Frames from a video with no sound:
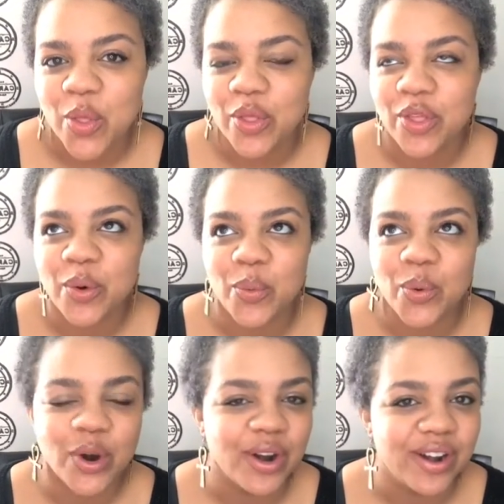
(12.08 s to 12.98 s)
the
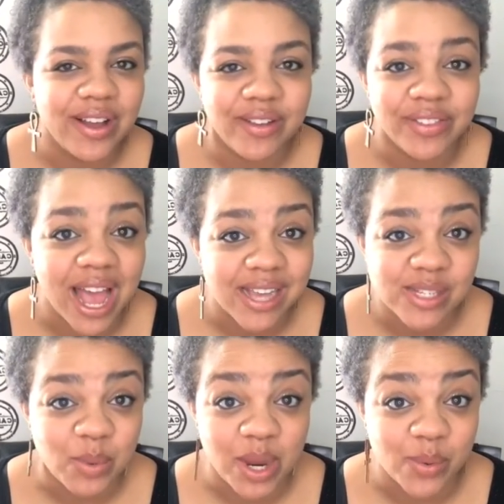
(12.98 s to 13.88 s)
word of
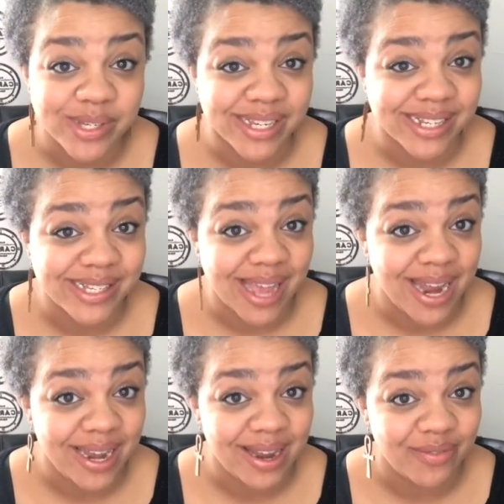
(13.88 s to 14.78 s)
last week was
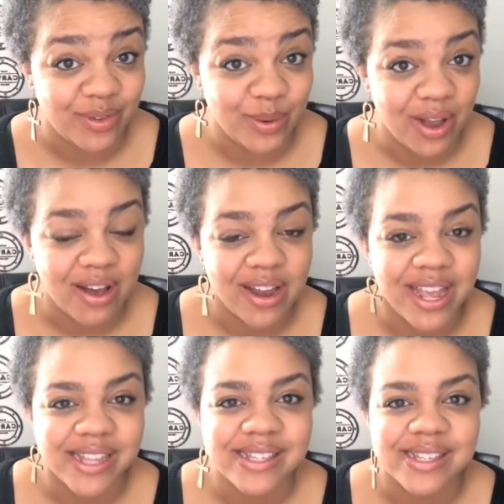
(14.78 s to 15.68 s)
excited if you caught
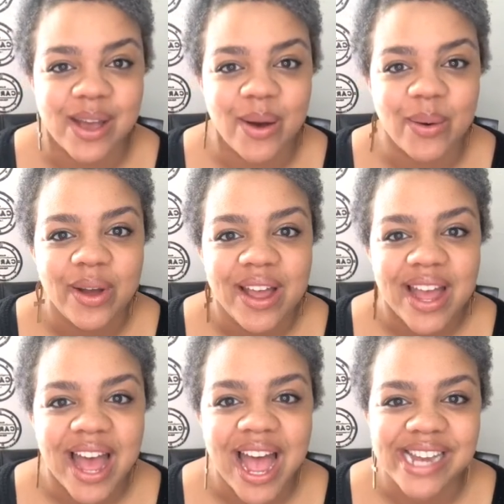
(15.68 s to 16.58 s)
it. So
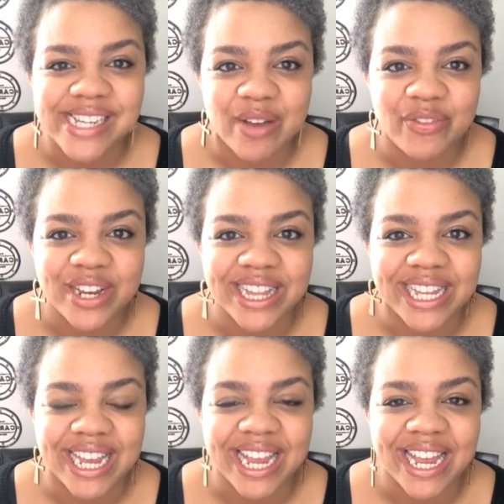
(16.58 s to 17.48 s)
I
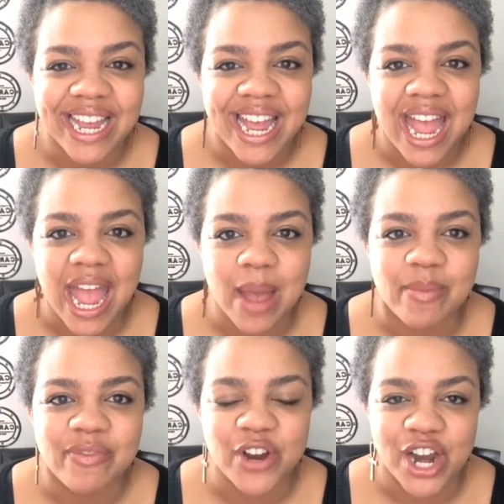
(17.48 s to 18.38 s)
definitely
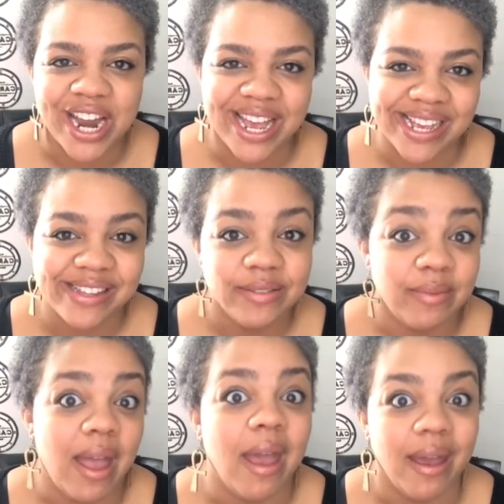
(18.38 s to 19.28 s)
am very
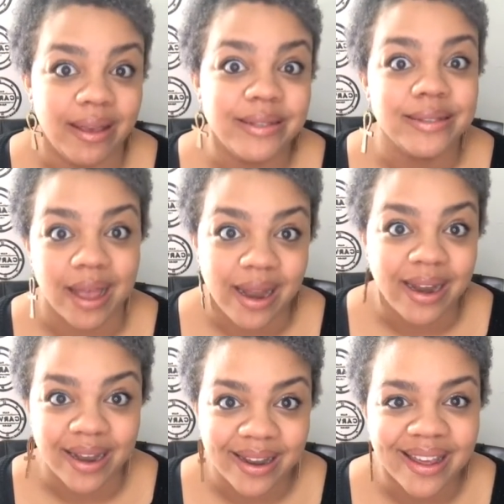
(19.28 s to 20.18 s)

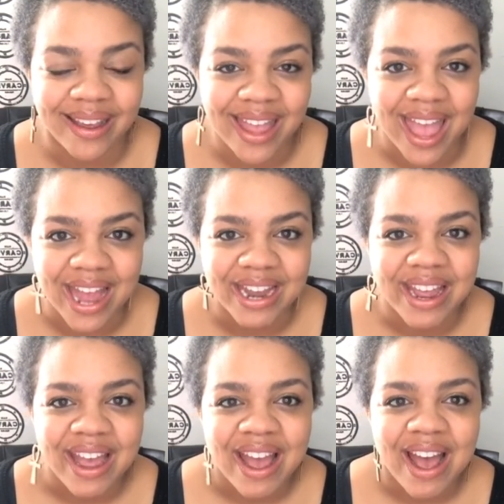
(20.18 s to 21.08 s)
excited
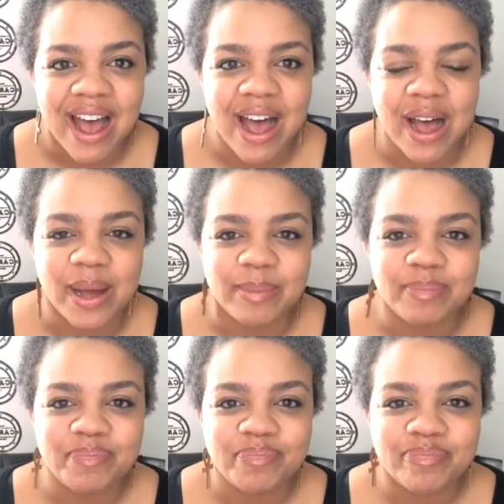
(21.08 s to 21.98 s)
again. Um,